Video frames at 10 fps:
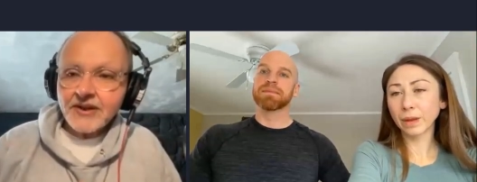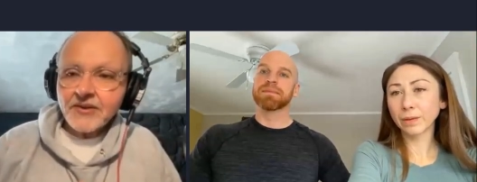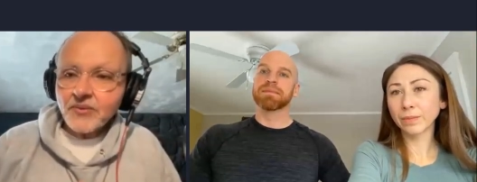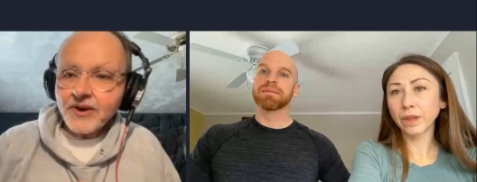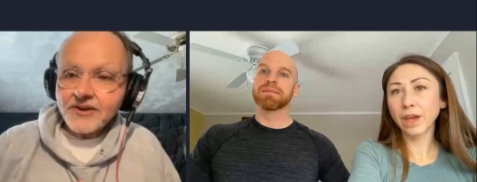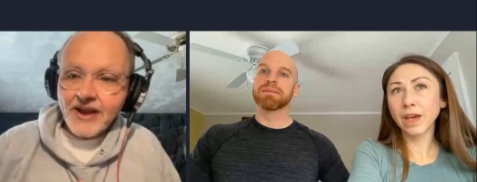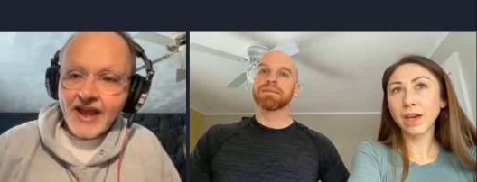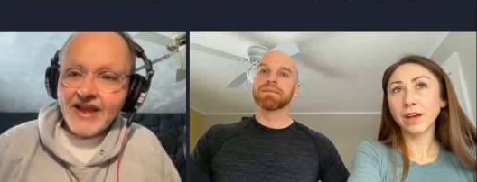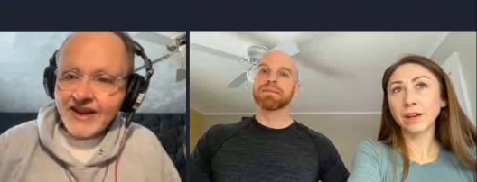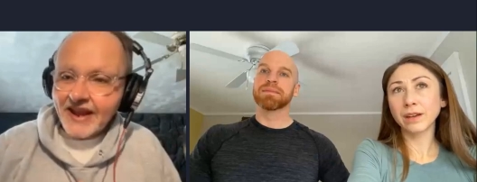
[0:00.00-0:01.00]
Speaker 1: What
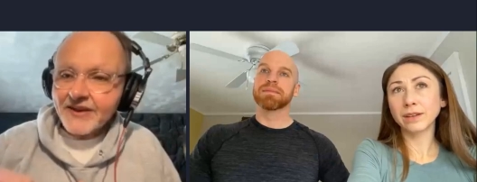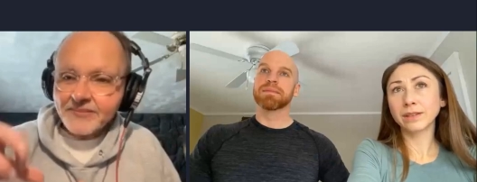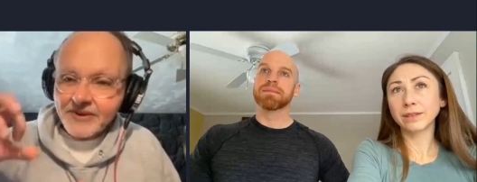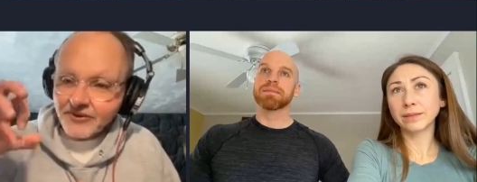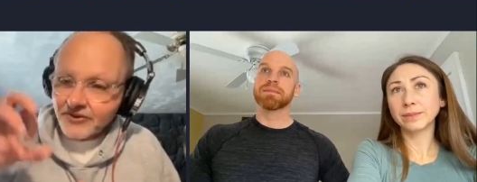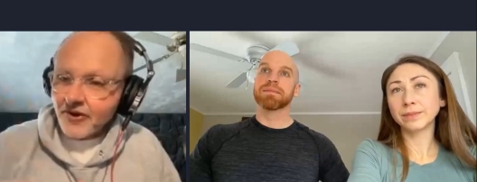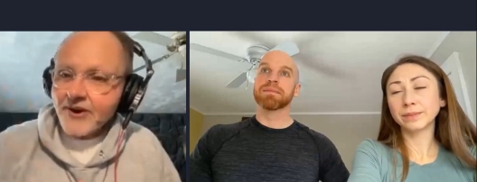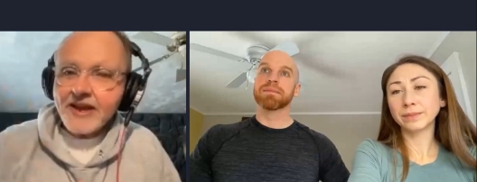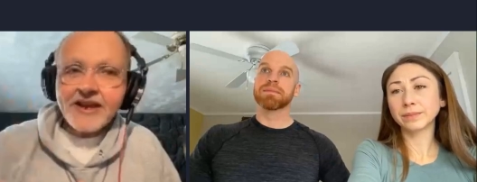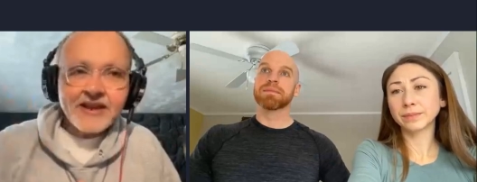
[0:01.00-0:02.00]
and, and
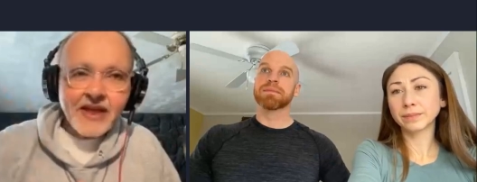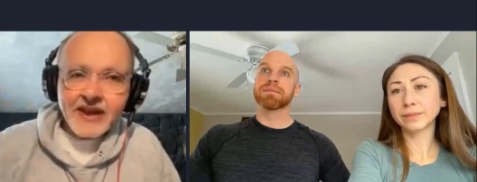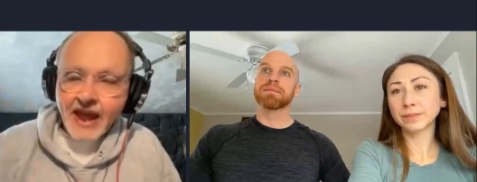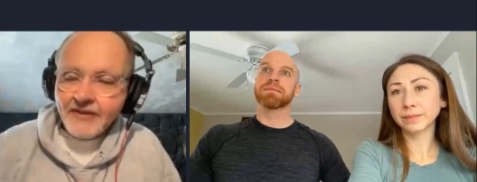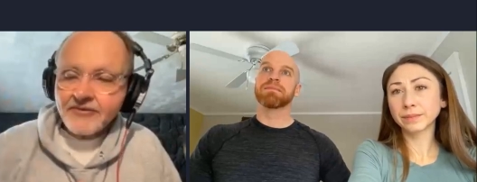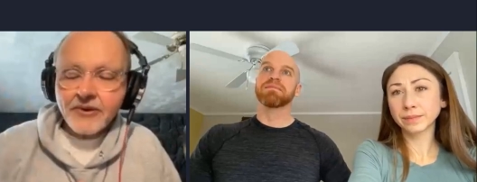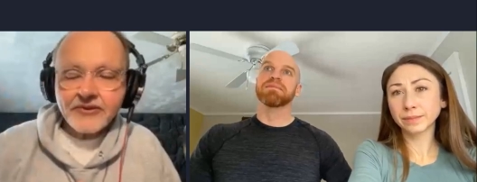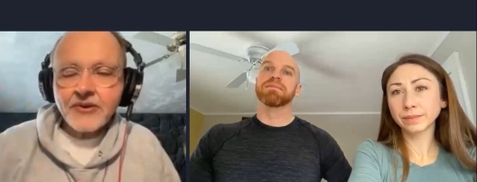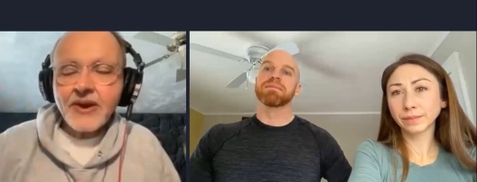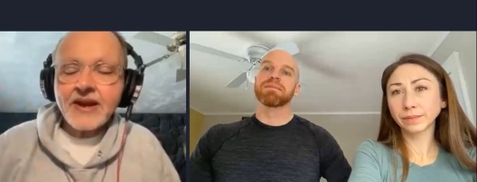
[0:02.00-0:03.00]
during it and then after,
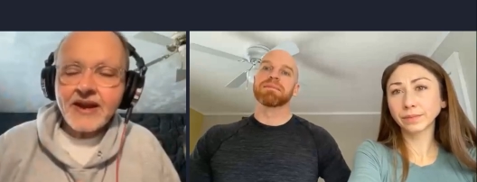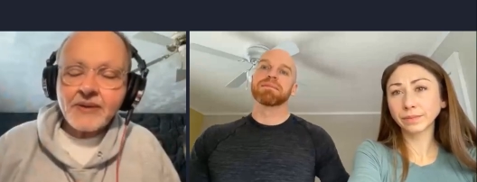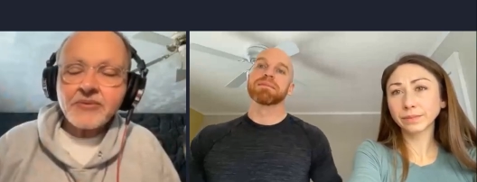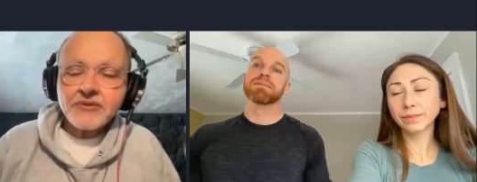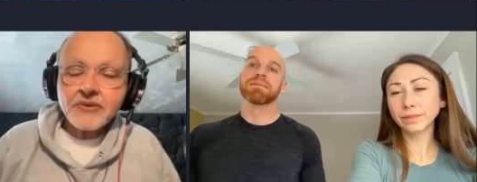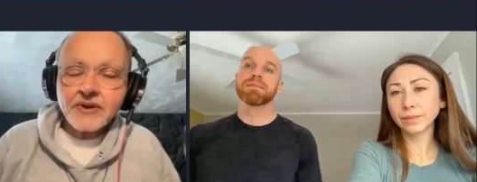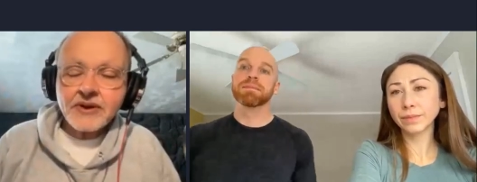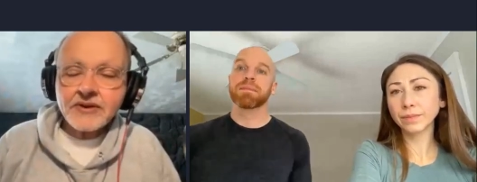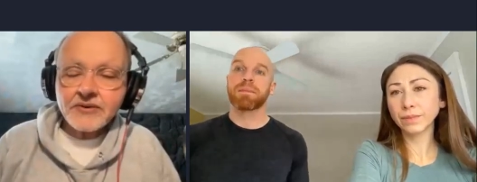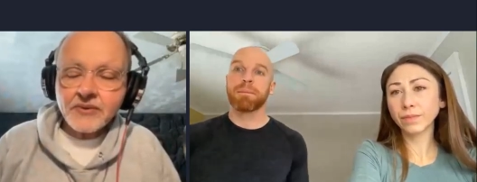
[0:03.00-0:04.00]
as you had an
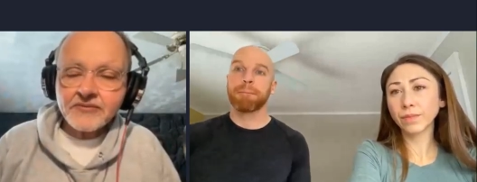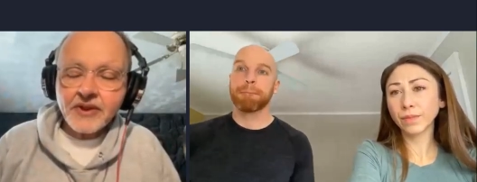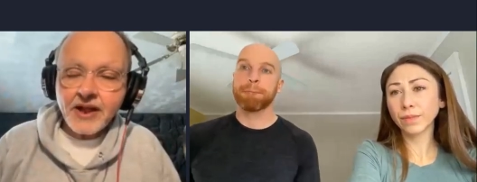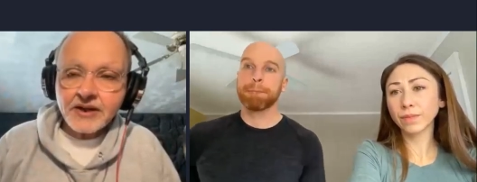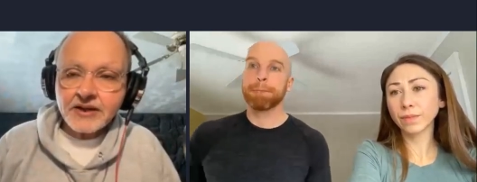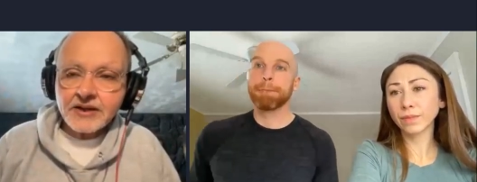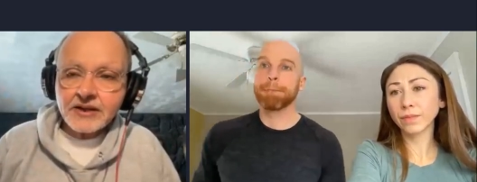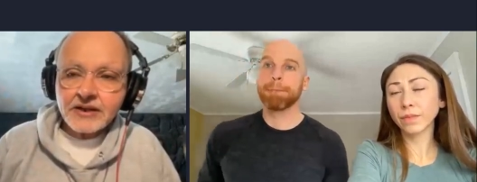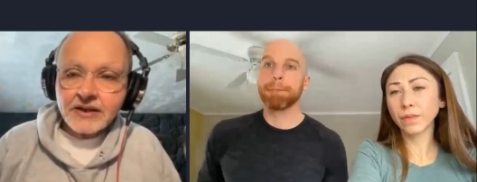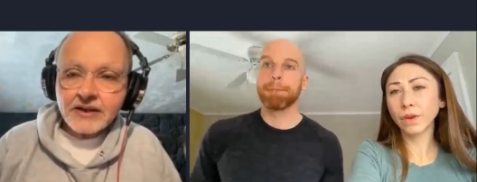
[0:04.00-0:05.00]
opportunity to reflect.
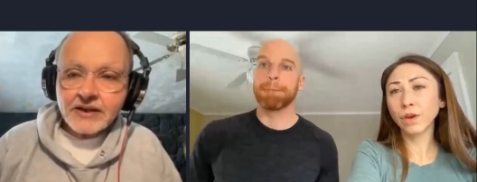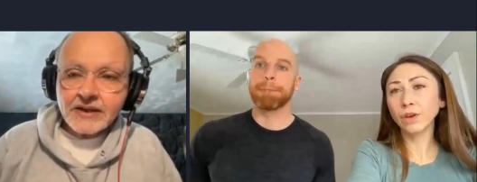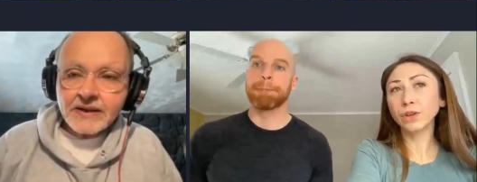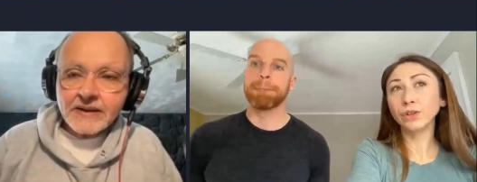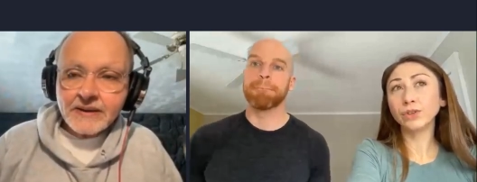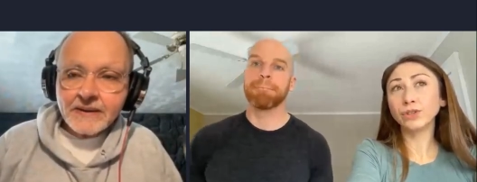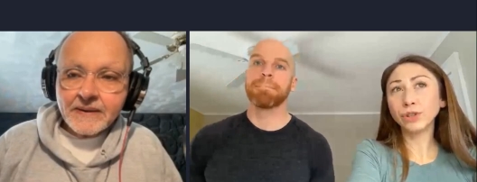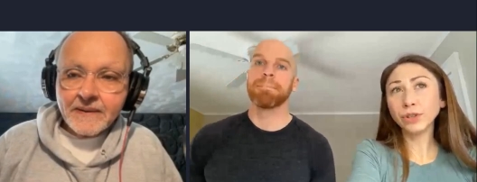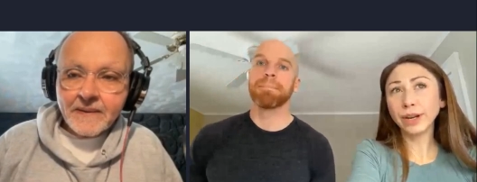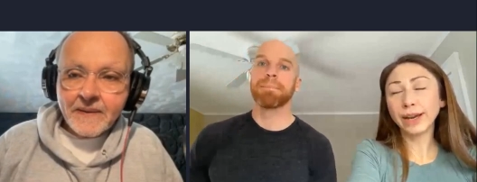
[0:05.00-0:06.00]

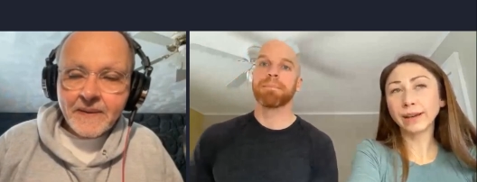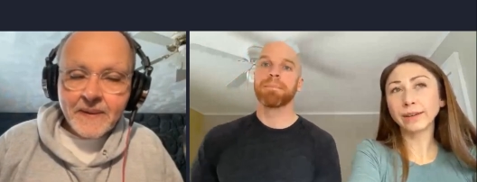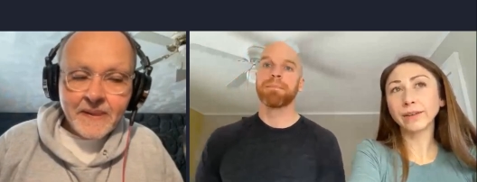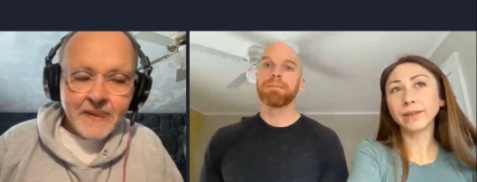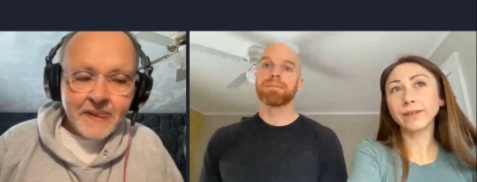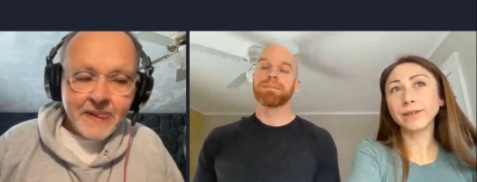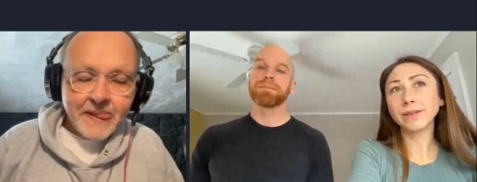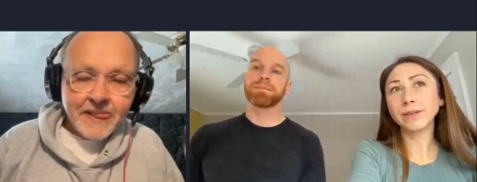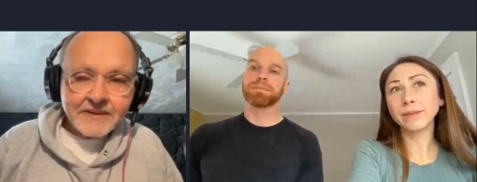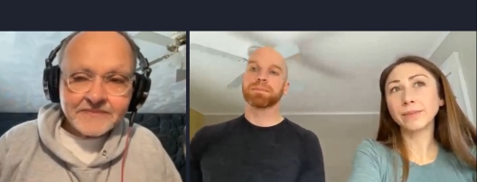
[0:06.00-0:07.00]
Speaker 2: During,
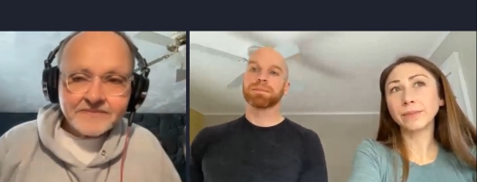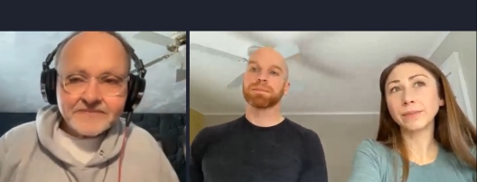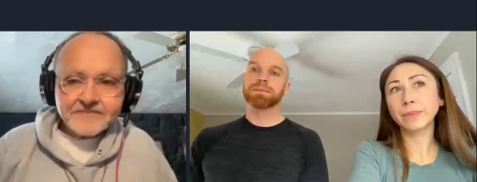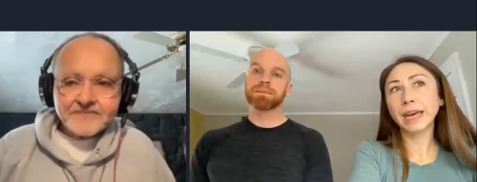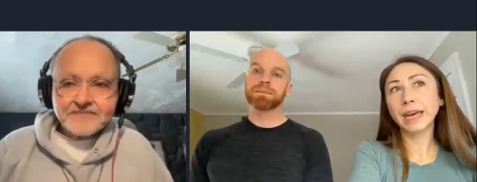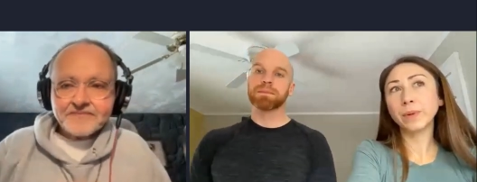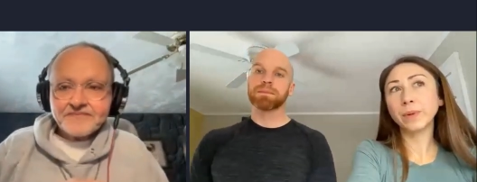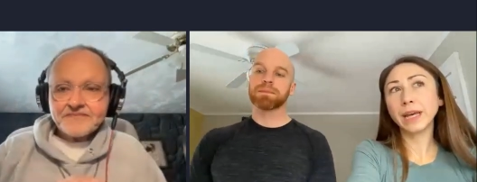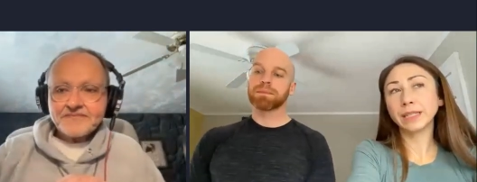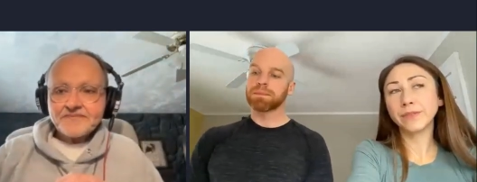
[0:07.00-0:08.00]
it
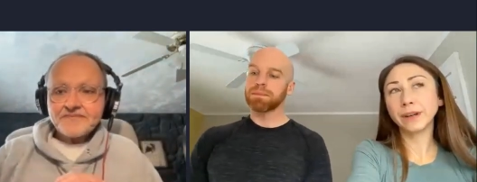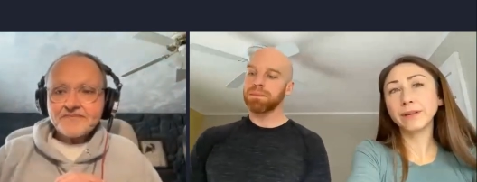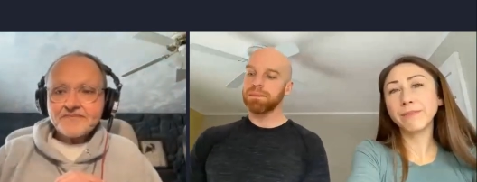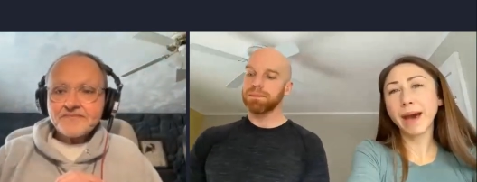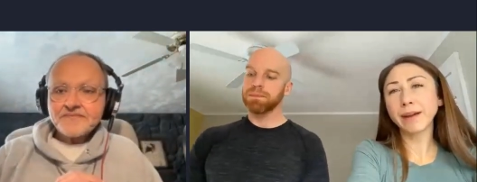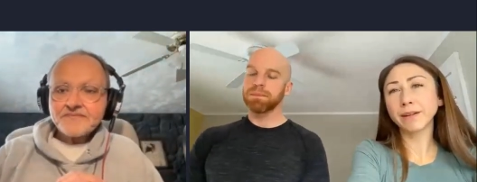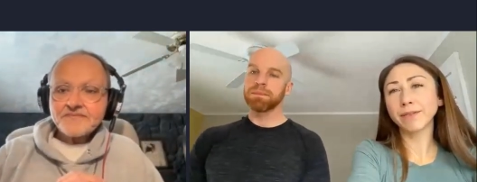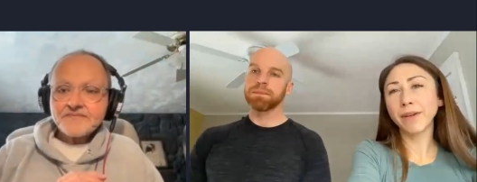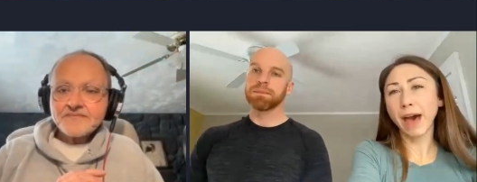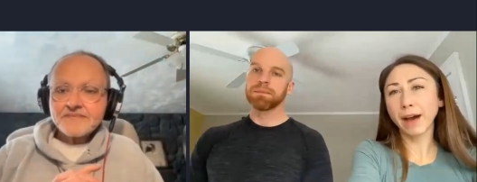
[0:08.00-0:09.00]
it's very matter
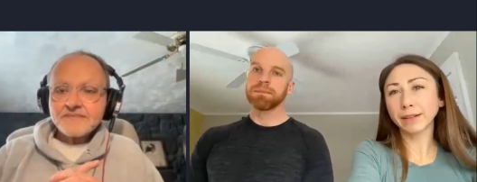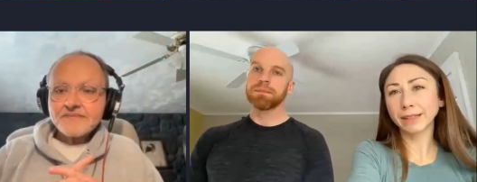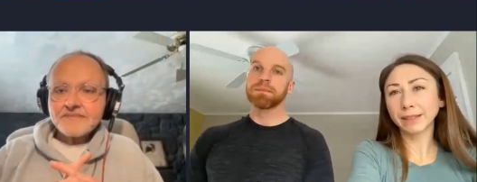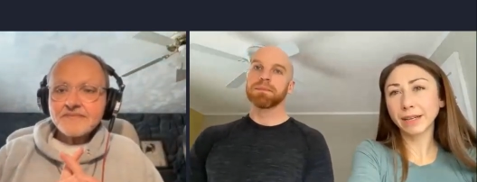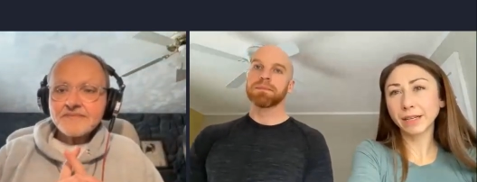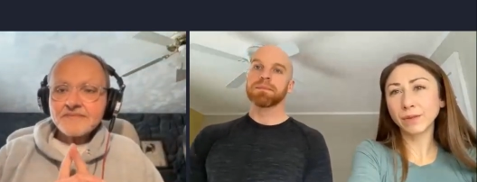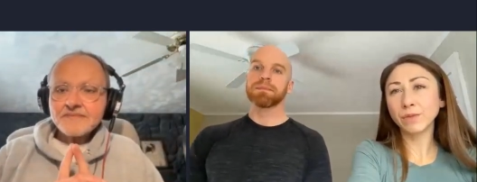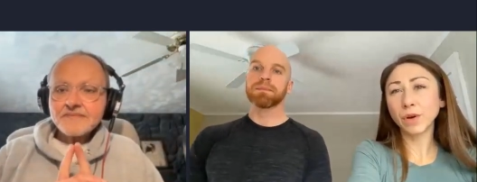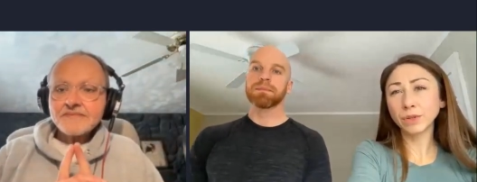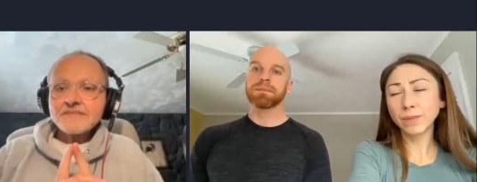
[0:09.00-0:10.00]
of fact. Like
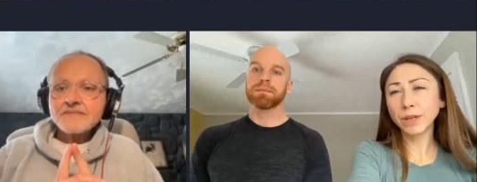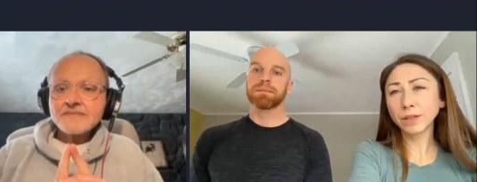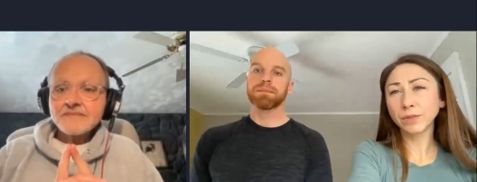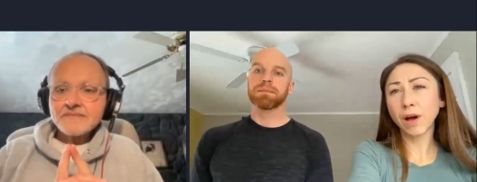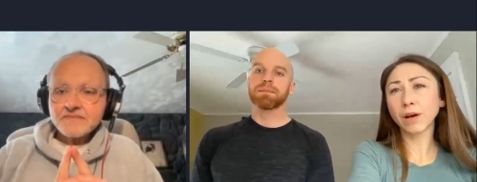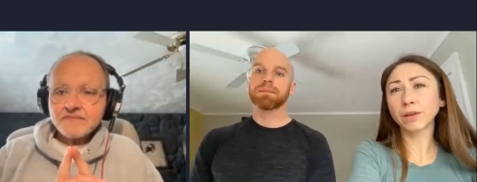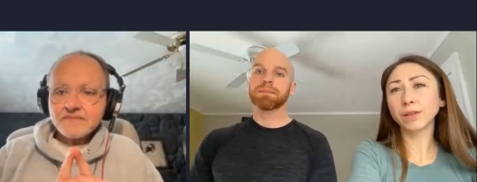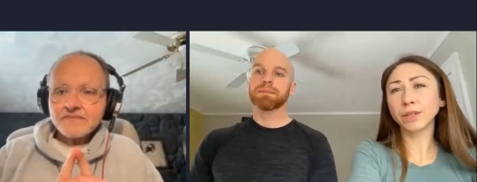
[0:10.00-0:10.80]
you know something's wrong,